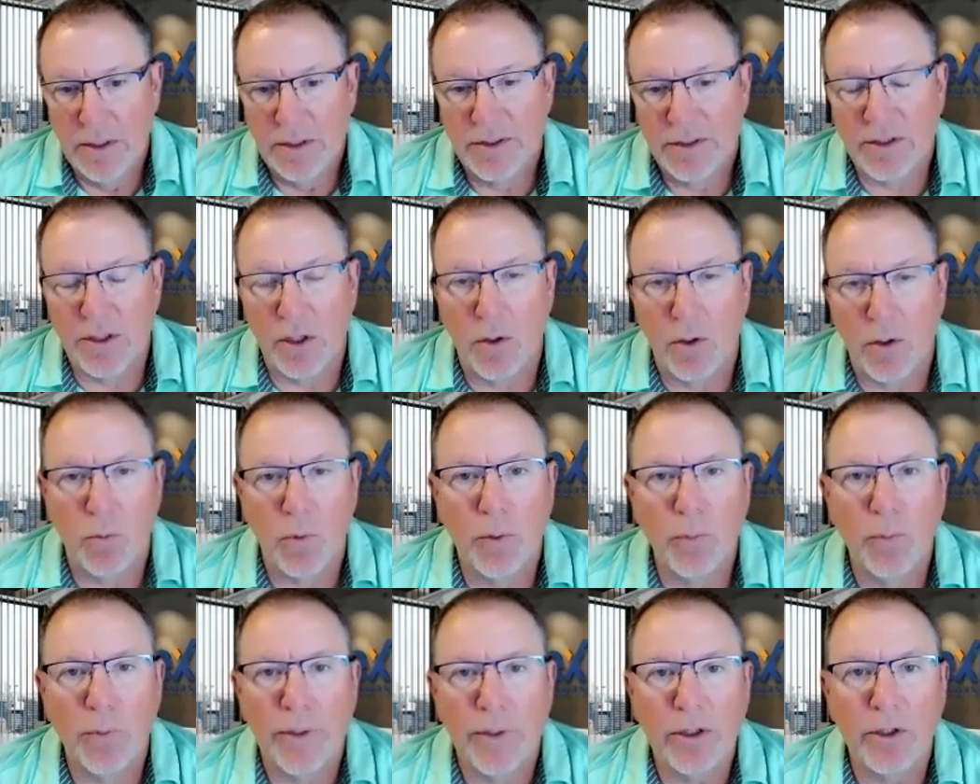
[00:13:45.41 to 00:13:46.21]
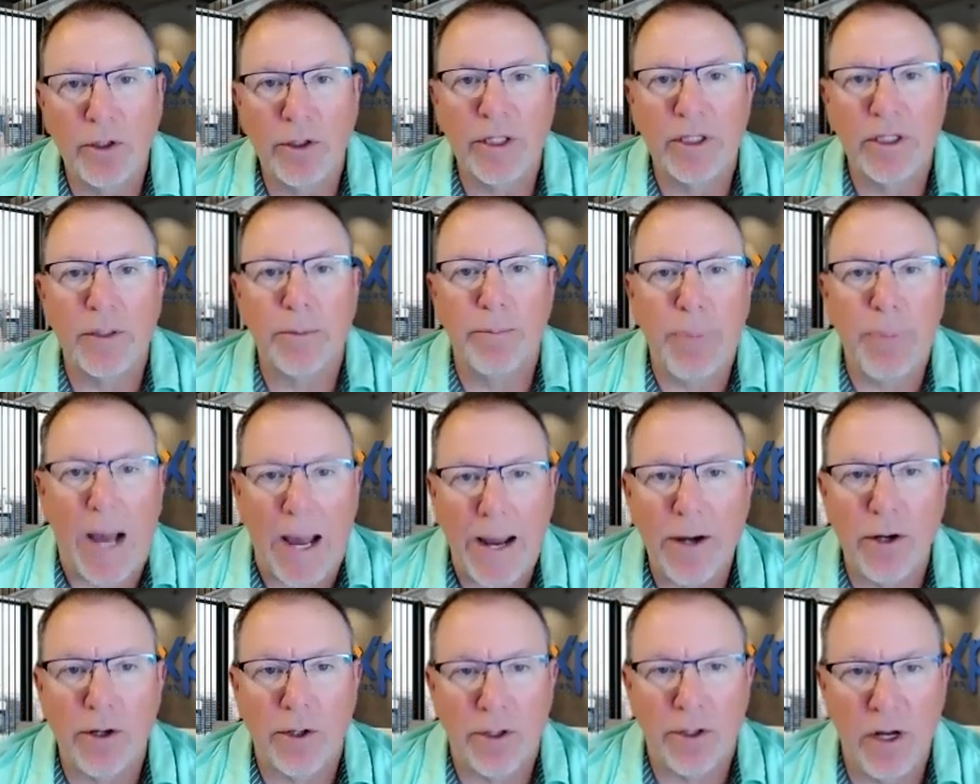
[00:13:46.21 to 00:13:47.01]
So when we look at the
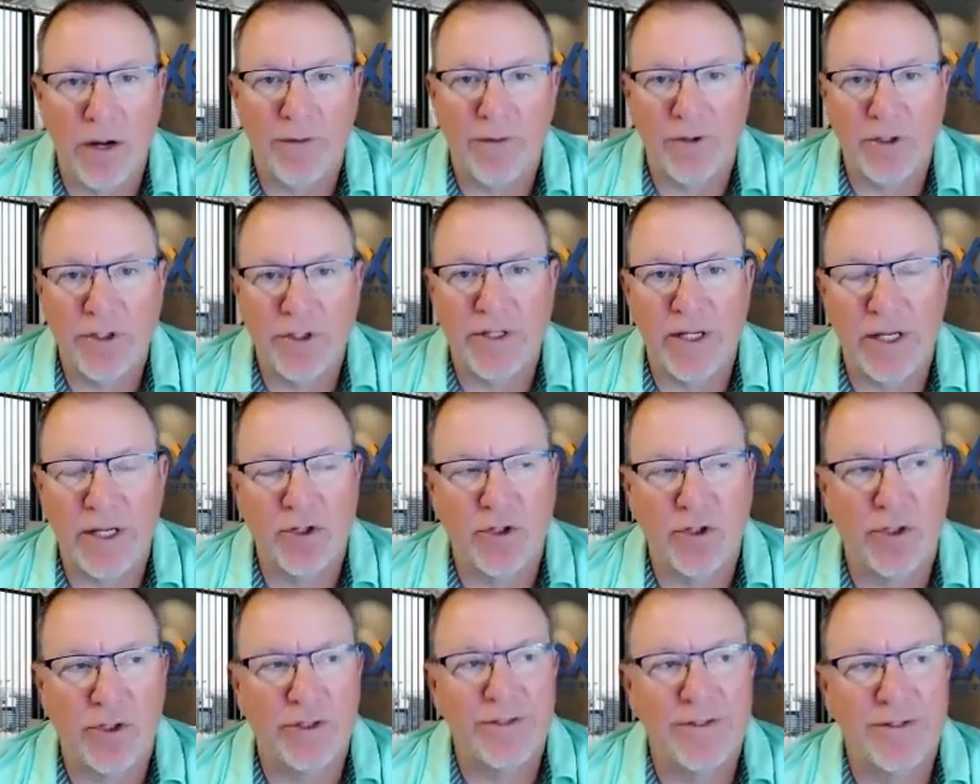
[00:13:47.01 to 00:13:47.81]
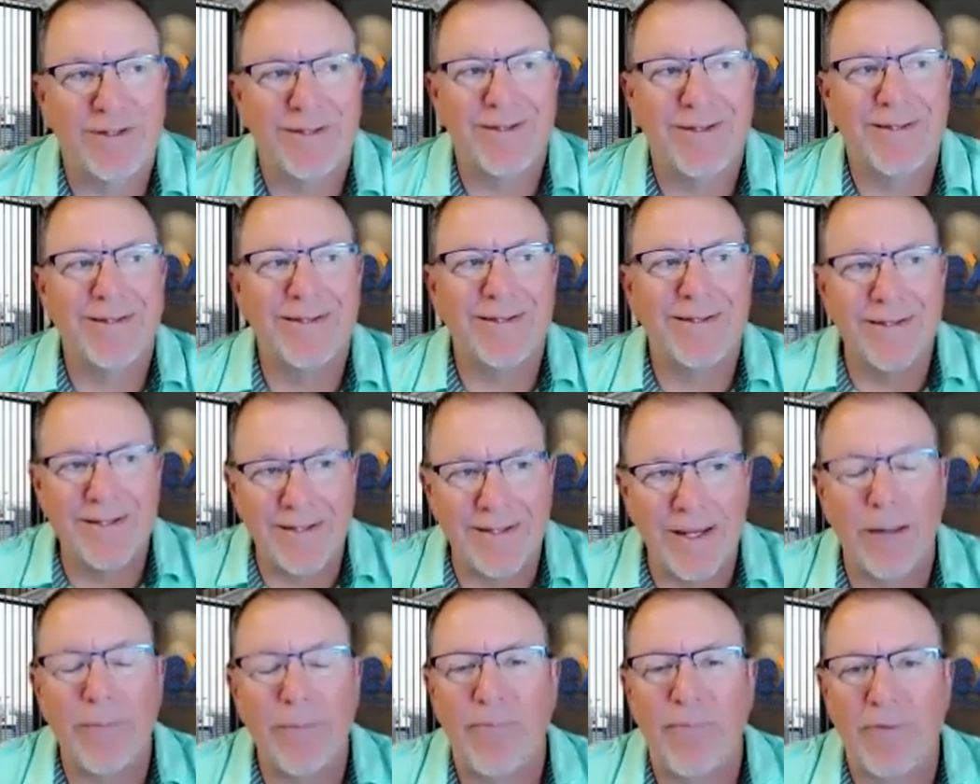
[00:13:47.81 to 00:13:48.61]
buyer conversations, it's the
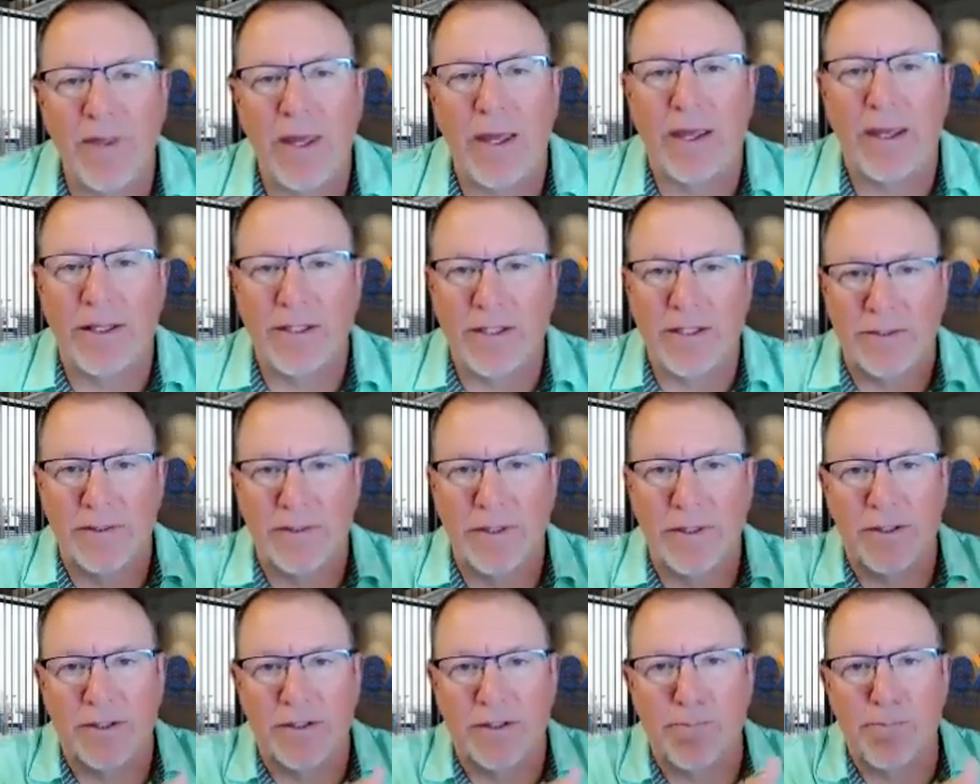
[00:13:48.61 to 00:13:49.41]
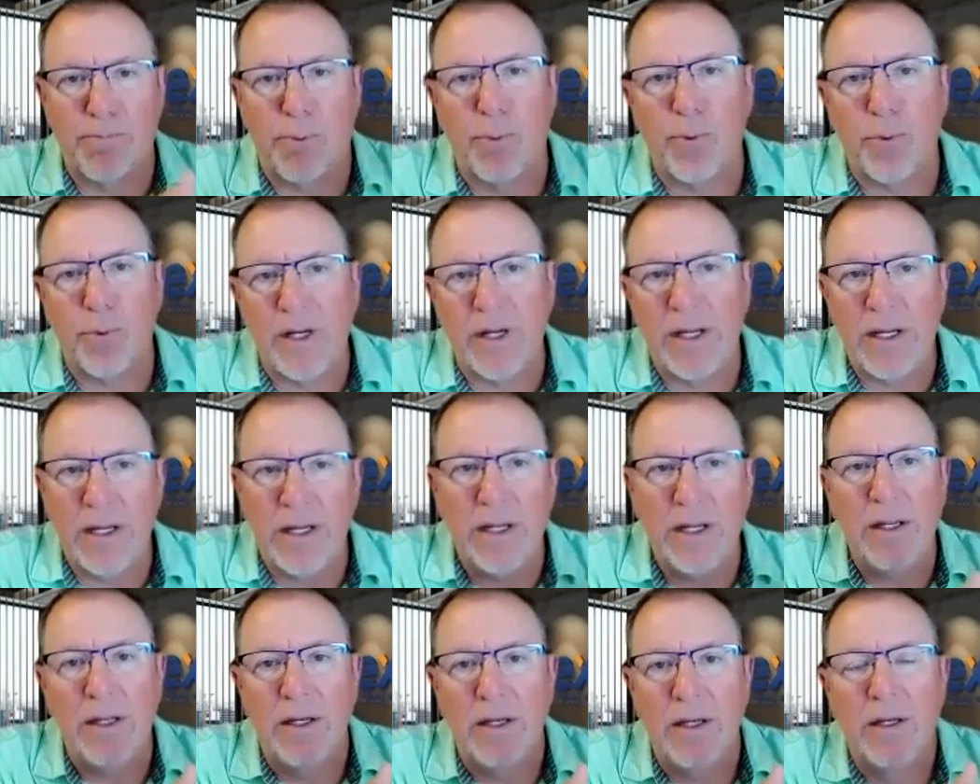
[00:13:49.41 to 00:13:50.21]
same thing. It's
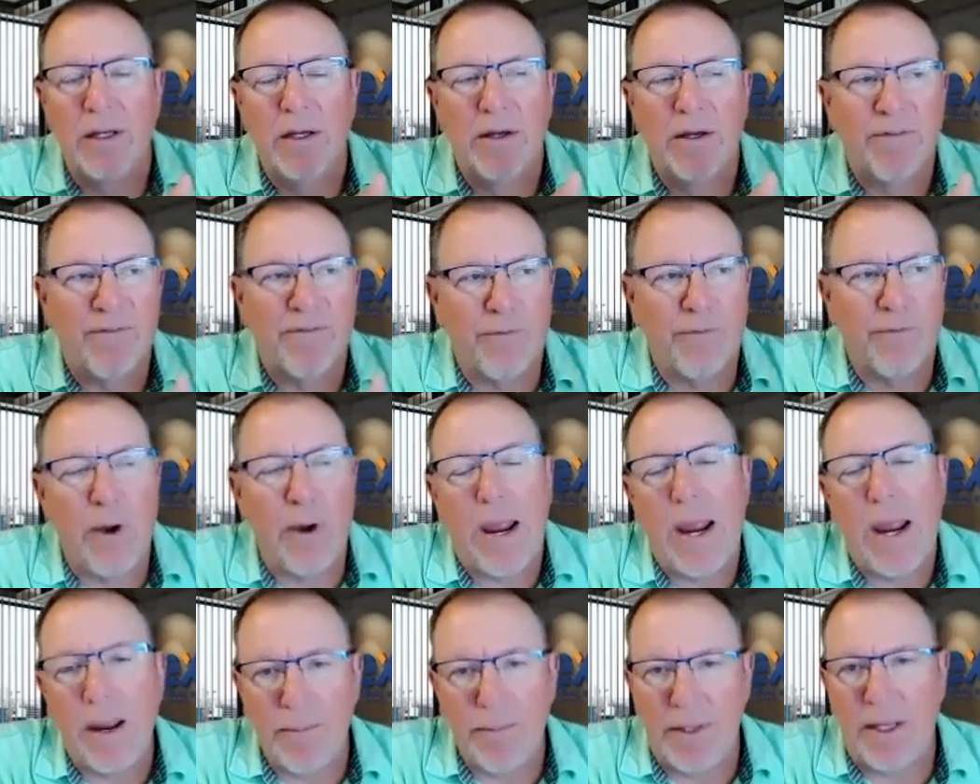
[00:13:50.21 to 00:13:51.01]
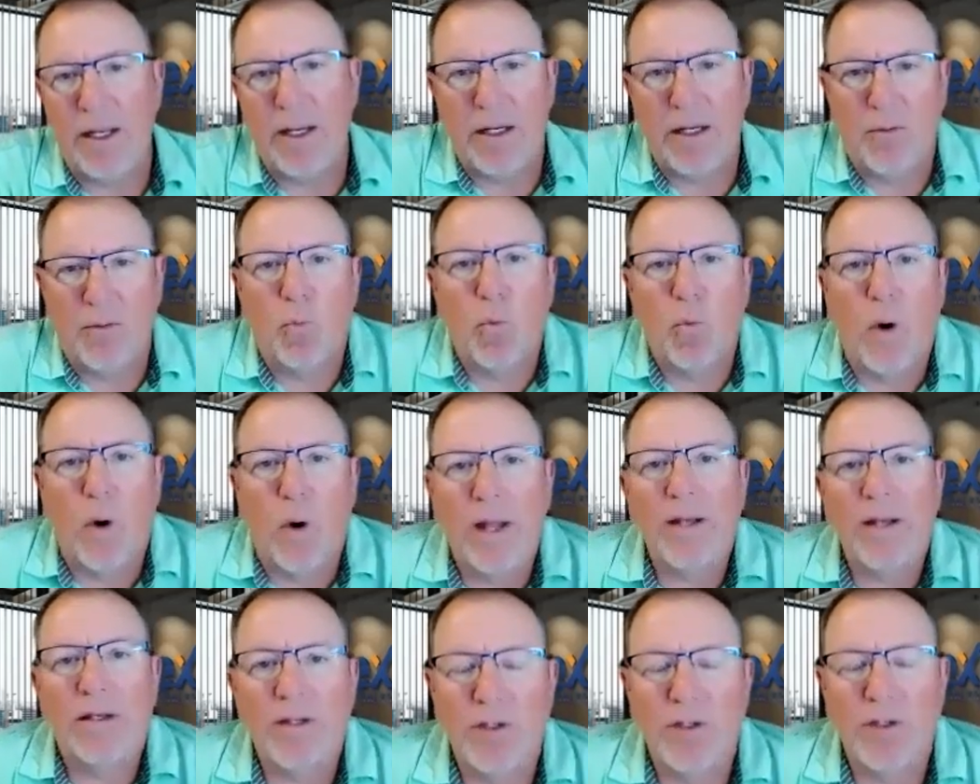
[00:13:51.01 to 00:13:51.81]
pre-framing
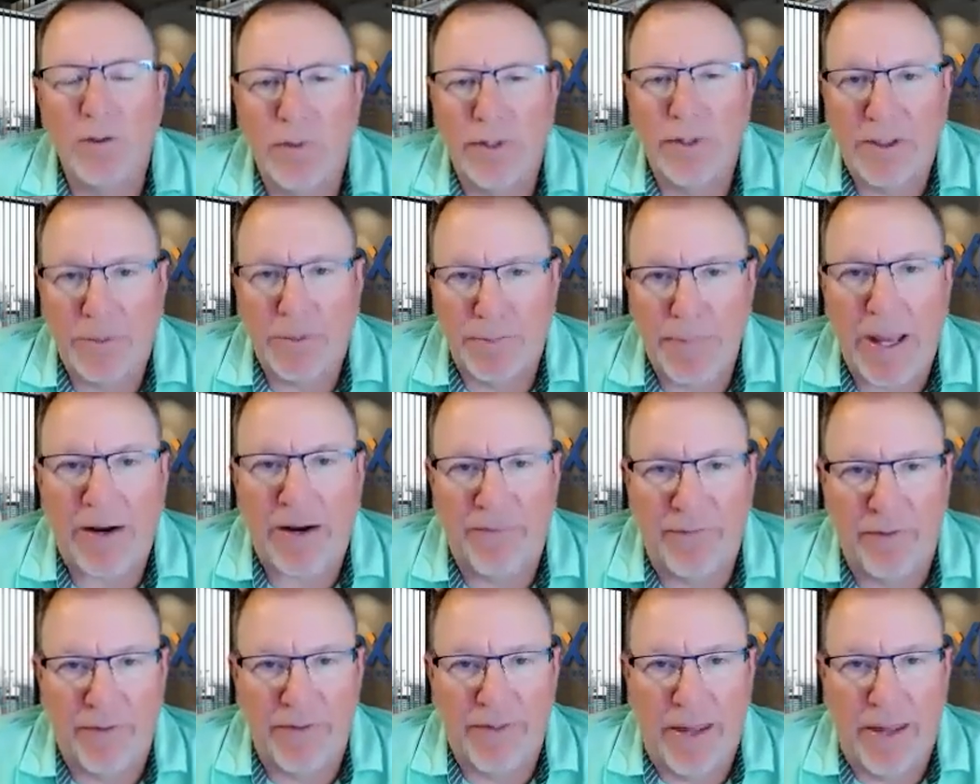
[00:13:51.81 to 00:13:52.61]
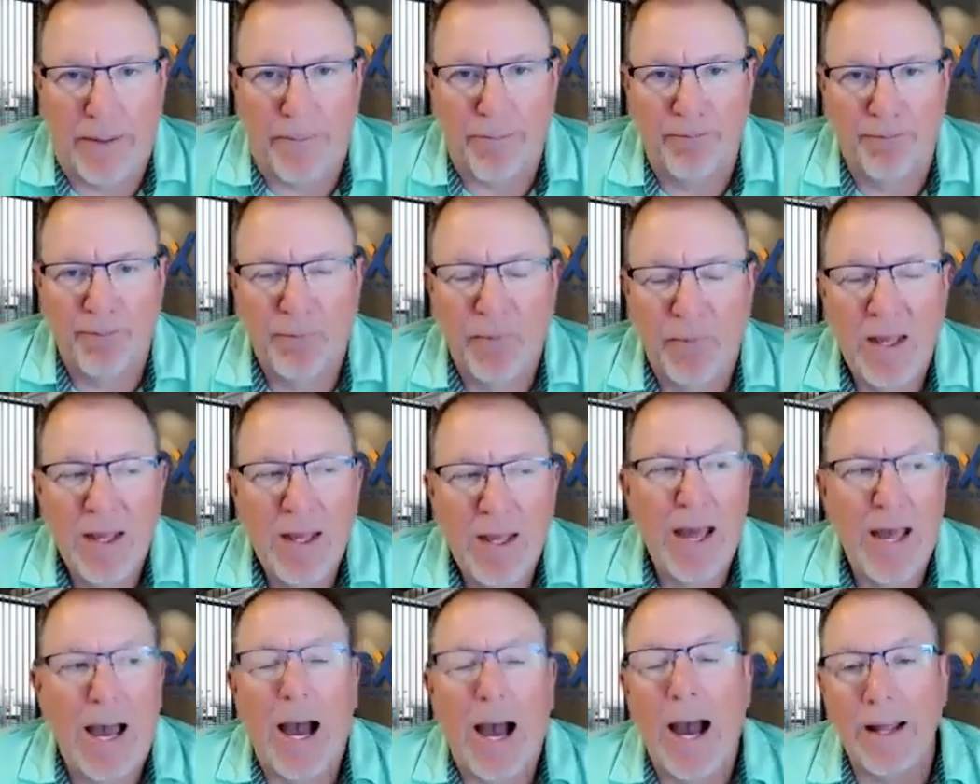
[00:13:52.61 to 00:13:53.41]
what to expect for them.
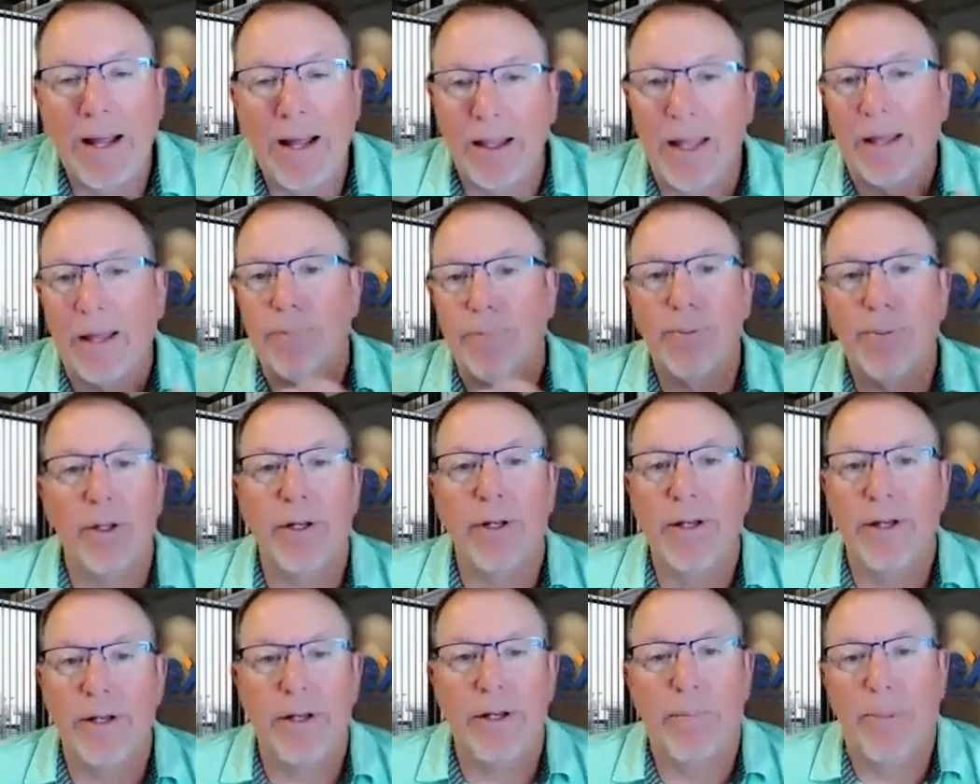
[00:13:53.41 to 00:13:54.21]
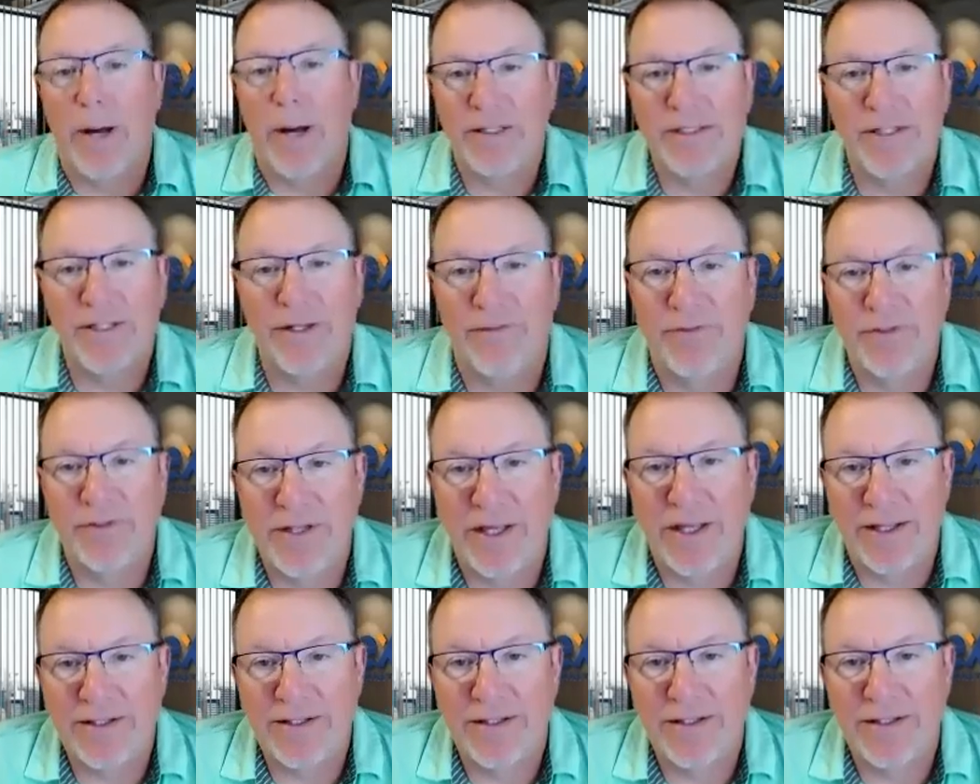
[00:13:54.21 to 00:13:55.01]
I like putting it in a positive
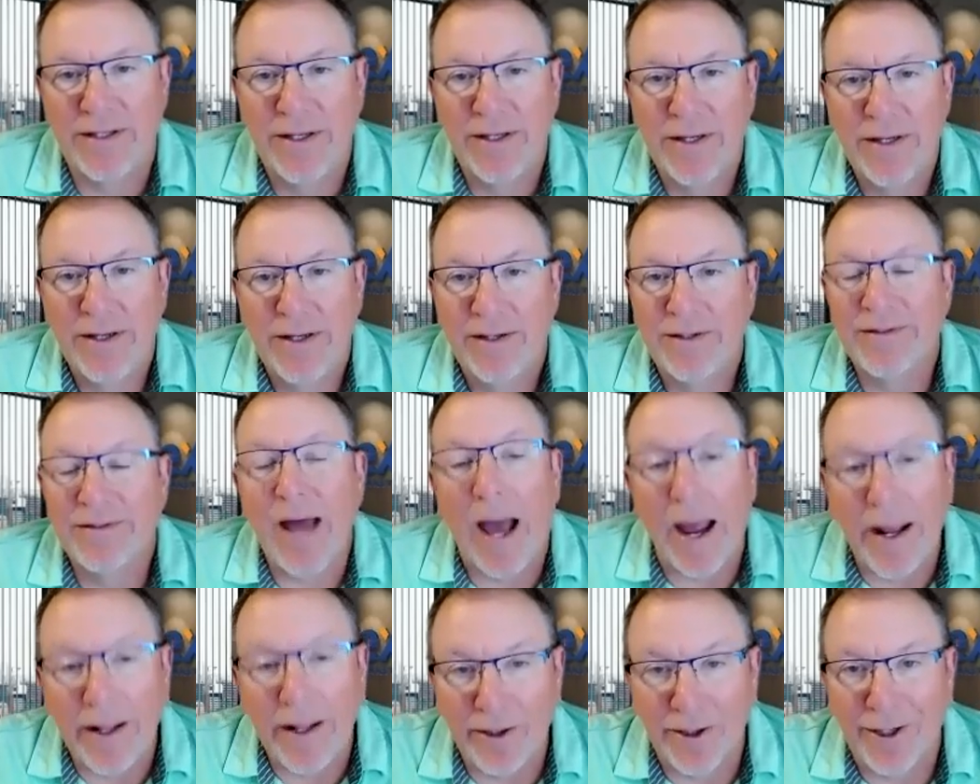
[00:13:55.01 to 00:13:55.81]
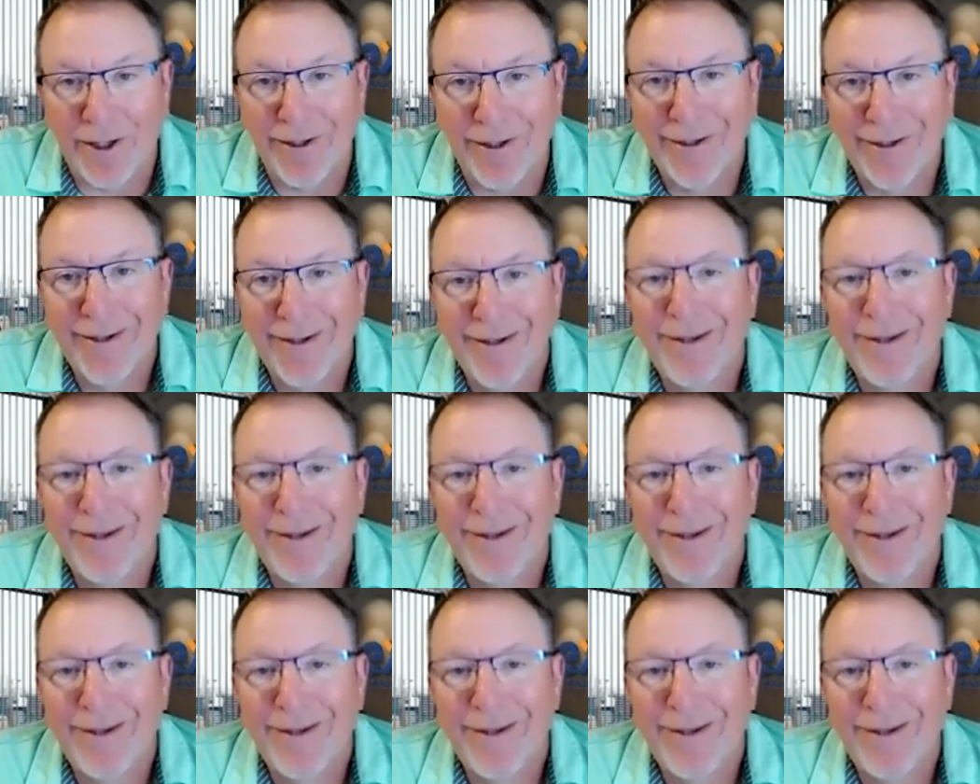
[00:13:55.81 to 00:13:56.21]
sense. Tyler,